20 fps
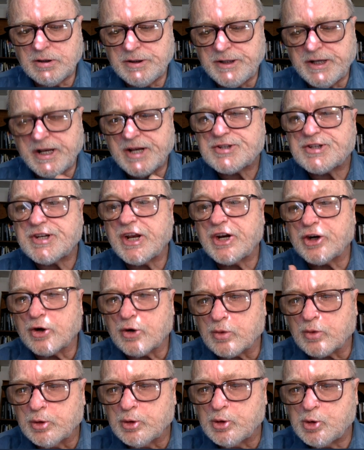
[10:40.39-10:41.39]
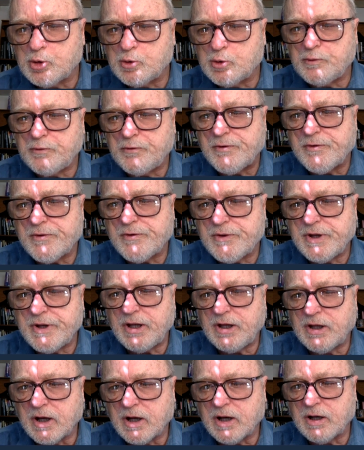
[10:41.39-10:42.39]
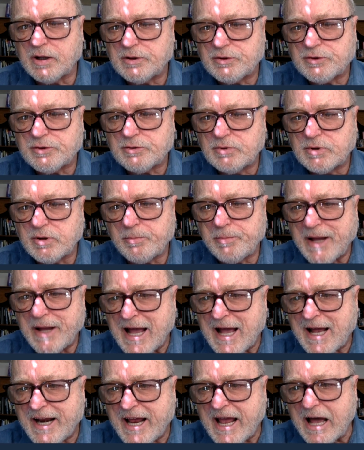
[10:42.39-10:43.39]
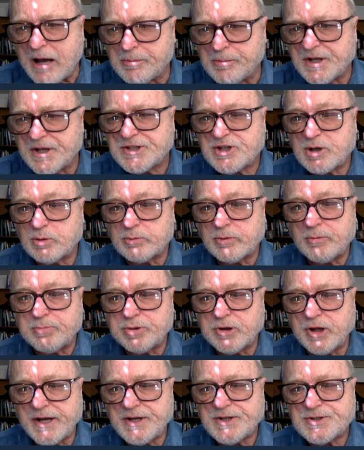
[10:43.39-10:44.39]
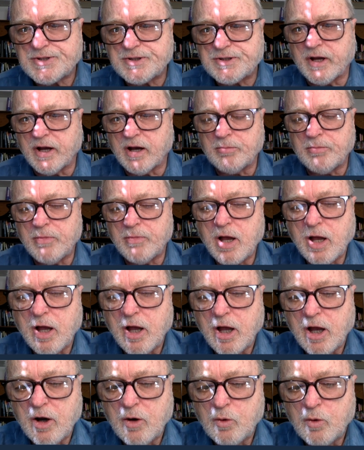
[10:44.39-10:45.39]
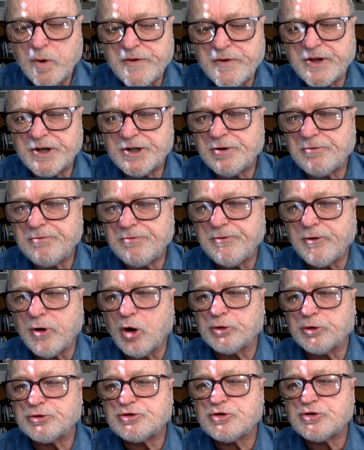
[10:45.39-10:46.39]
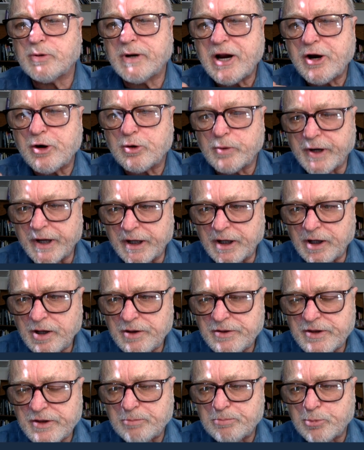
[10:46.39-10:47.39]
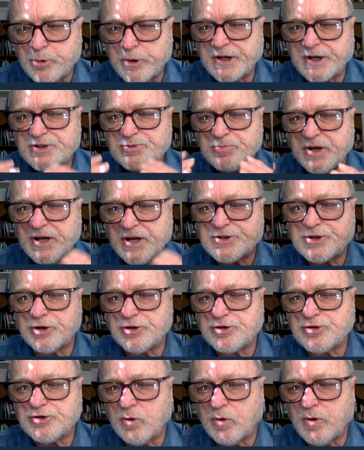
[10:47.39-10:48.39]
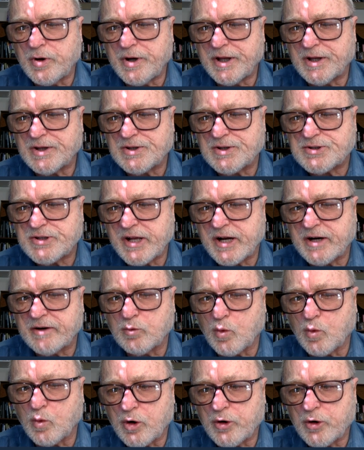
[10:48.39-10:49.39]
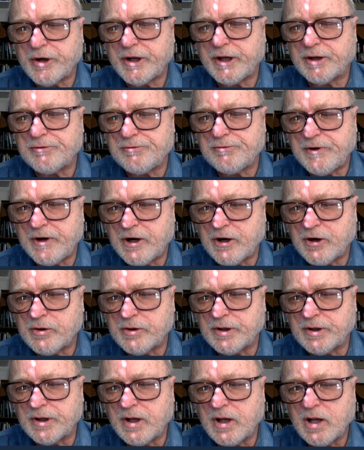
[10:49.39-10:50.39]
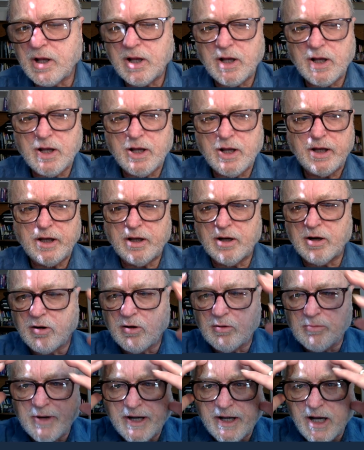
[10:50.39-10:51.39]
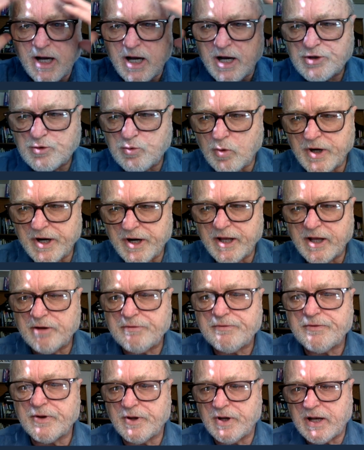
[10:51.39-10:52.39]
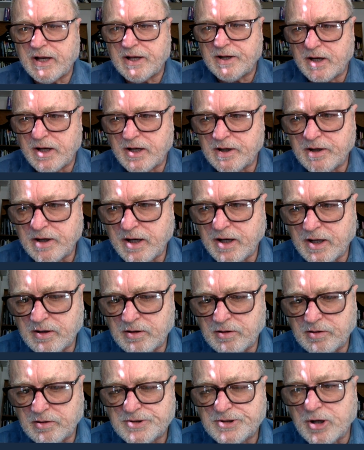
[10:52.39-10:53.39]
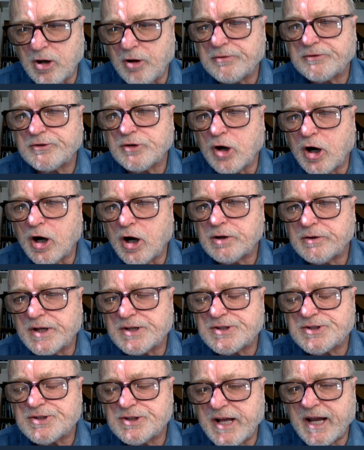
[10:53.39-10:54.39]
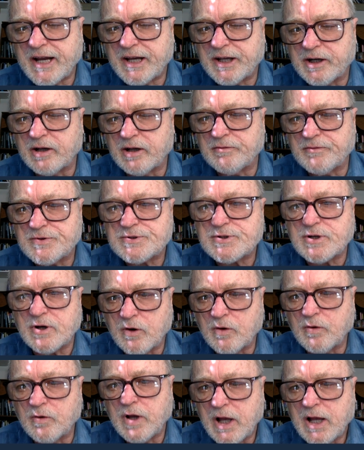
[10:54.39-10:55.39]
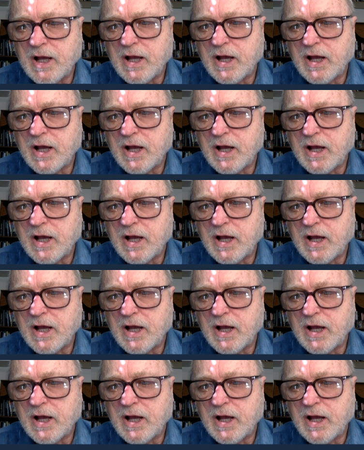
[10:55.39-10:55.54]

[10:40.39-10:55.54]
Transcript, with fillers: disengroove the, uh, the bad habits and replace them with a default triggering that brings peace and joy instead of worry and fear and, you know, oh my gosh, what if, and, and, and self-talk mm. that's negative. So